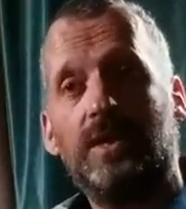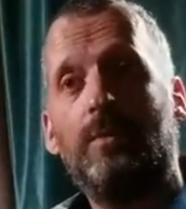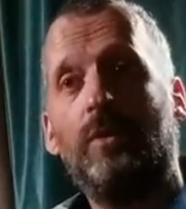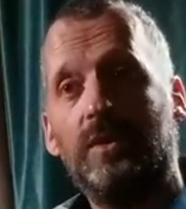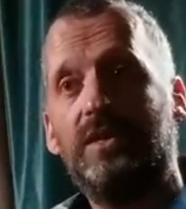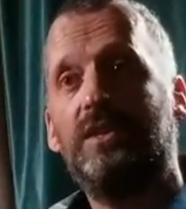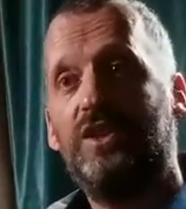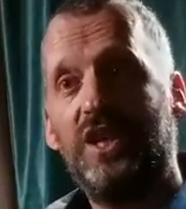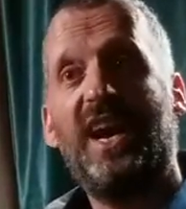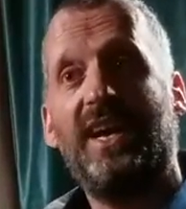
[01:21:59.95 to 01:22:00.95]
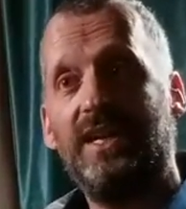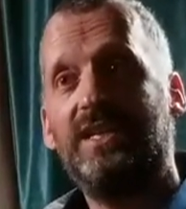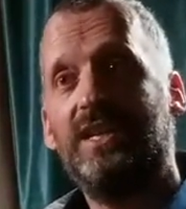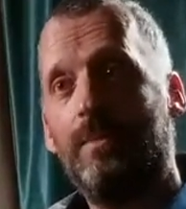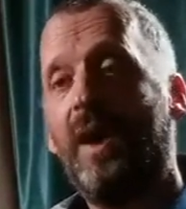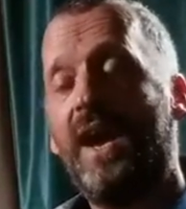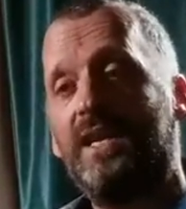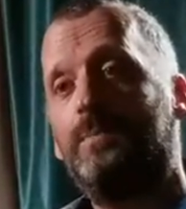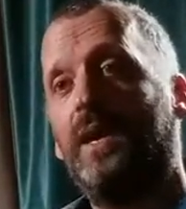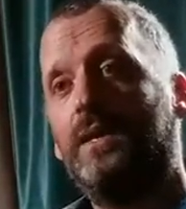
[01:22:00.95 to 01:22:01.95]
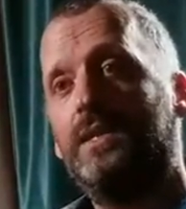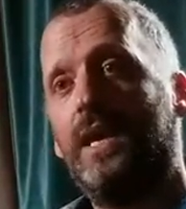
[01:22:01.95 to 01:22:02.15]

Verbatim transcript: want to change some aspect of that